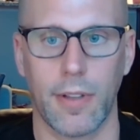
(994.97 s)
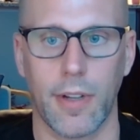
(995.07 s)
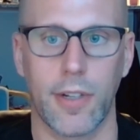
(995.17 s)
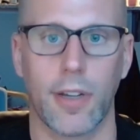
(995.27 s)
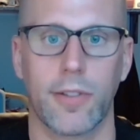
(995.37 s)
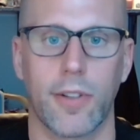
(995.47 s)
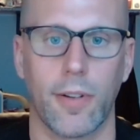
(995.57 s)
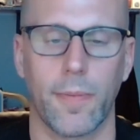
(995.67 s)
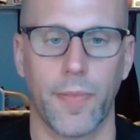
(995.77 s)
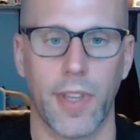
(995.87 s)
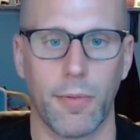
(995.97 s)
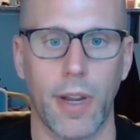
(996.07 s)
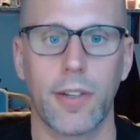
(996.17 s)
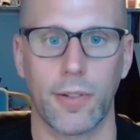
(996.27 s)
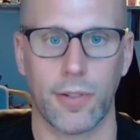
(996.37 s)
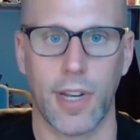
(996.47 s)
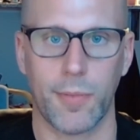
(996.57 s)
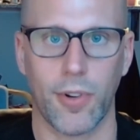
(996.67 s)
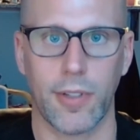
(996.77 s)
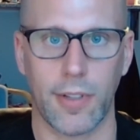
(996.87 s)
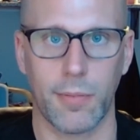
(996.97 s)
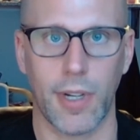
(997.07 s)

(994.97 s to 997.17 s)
adjust your ratios or take more insulin.